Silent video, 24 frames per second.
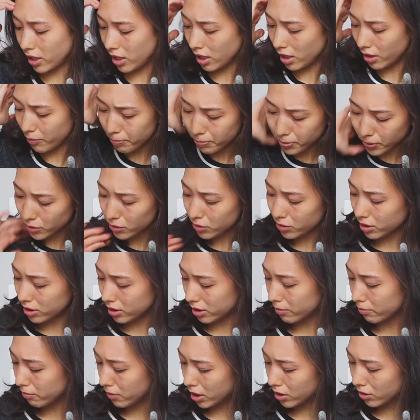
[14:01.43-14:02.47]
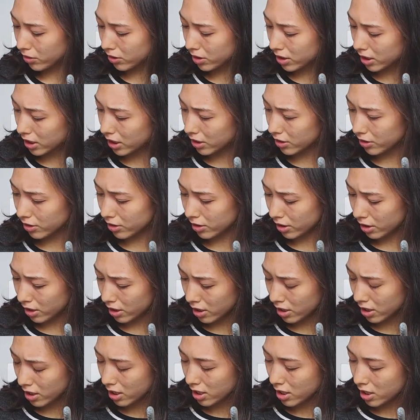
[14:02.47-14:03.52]
the Boots meal deal,
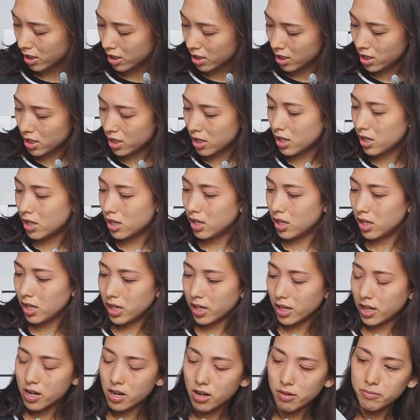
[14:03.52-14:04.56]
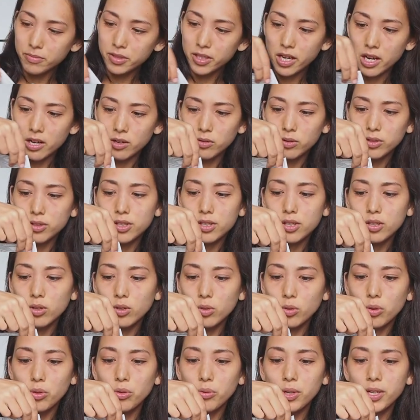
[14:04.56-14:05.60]
it comes out
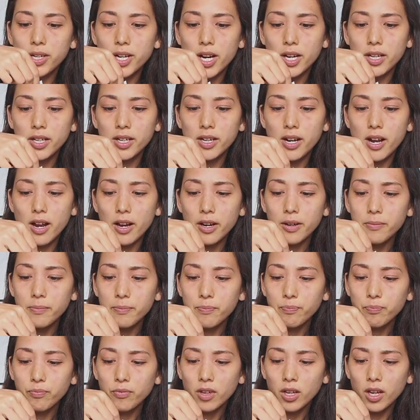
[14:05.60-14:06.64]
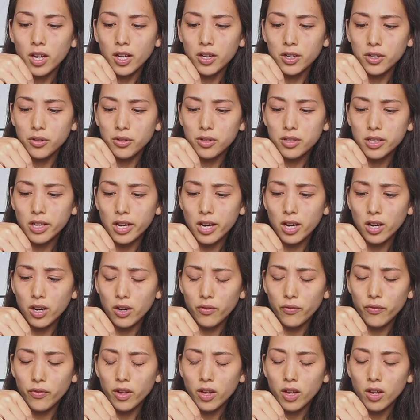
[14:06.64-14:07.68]
to $3.99 and you
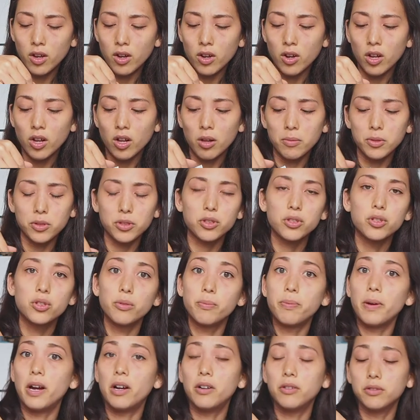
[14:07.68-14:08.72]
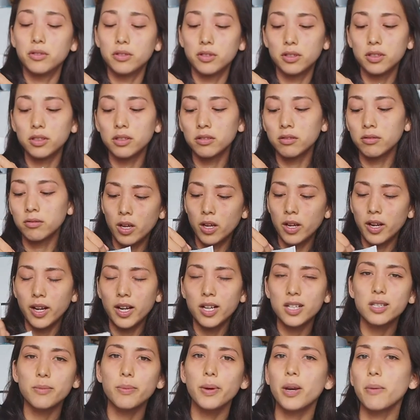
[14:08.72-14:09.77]
save almost 2 pounds.
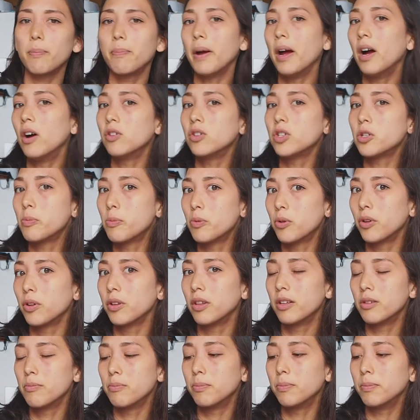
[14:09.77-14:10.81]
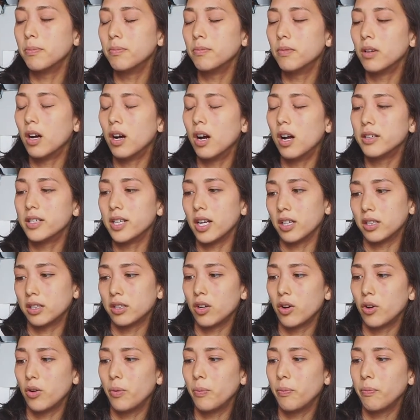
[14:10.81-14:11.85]
It's about a pound more than
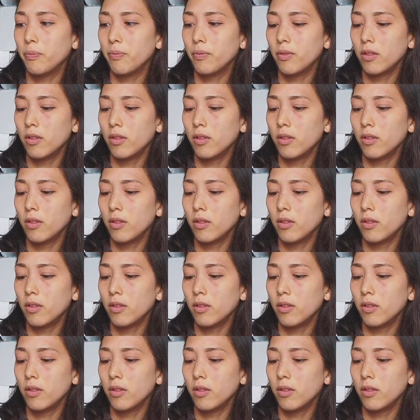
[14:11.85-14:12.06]
Tesco.